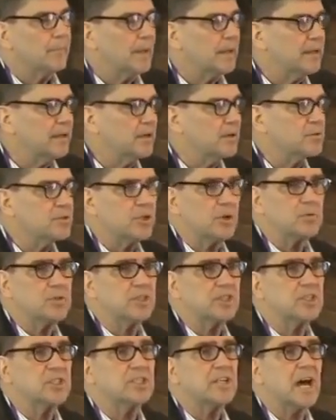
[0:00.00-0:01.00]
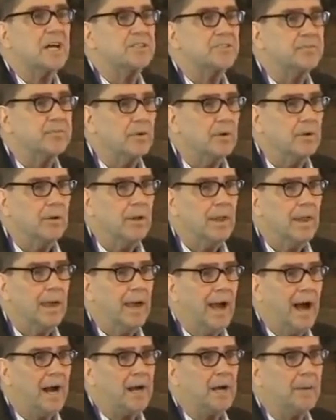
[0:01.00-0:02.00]
you know, so successful,
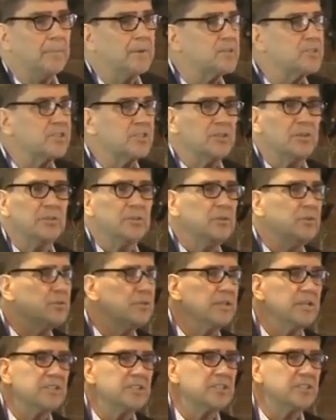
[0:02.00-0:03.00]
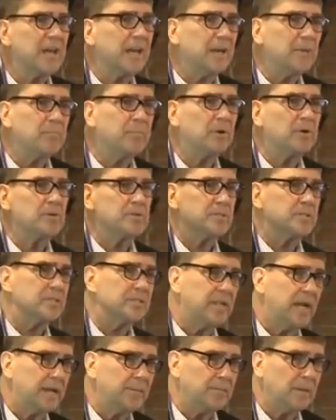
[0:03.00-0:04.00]
how come they're still using the same person's
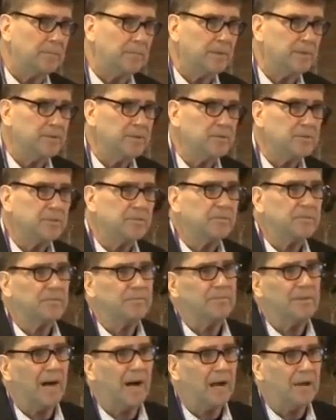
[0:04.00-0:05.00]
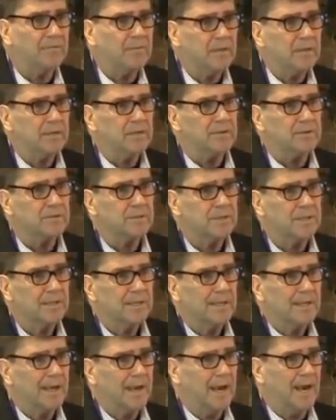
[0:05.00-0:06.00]
name they've been using for five years
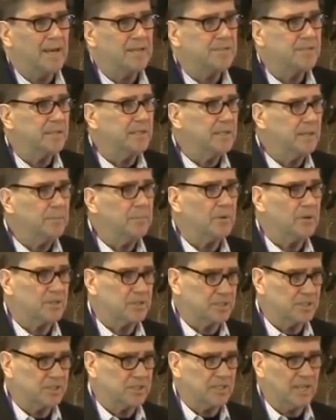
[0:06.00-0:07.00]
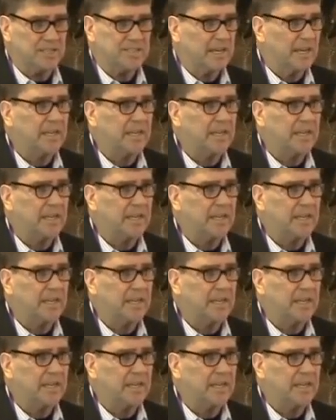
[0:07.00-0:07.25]
as the e-book success?